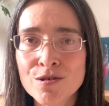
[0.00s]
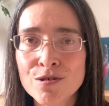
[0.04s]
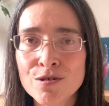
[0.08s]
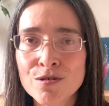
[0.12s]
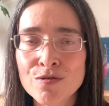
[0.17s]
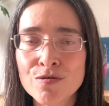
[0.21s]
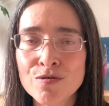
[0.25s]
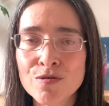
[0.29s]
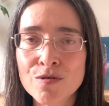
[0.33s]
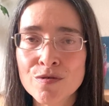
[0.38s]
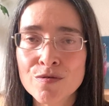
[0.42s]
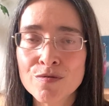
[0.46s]

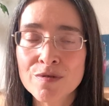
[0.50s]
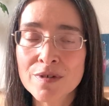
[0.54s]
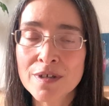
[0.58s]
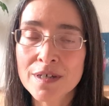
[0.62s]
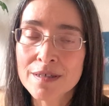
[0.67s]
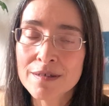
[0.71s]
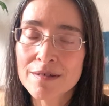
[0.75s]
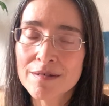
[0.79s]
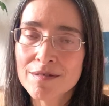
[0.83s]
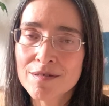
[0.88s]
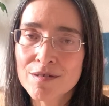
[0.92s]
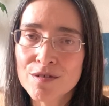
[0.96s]
you know that
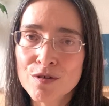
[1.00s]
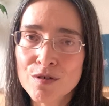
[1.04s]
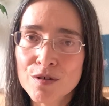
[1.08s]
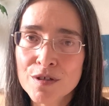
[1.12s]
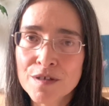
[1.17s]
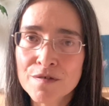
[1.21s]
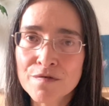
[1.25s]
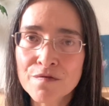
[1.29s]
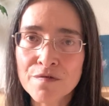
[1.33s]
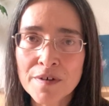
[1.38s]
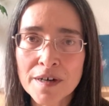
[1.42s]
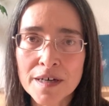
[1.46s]
you
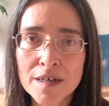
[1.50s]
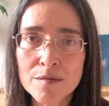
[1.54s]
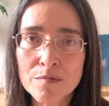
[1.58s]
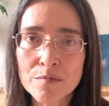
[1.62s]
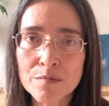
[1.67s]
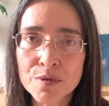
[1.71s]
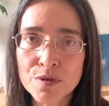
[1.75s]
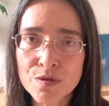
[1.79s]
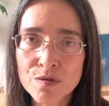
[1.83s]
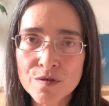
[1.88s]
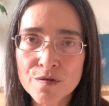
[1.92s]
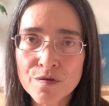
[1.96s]
can find
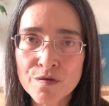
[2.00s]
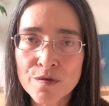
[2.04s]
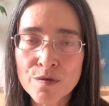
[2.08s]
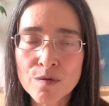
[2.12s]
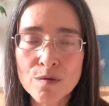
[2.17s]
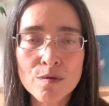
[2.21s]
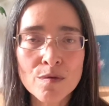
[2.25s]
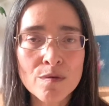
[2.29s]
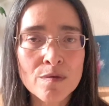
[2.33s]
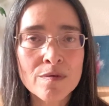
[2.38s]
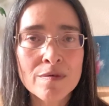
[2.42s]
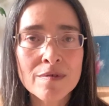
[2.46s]

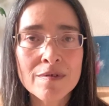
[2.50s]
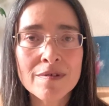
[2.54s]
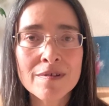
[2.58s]
beautiful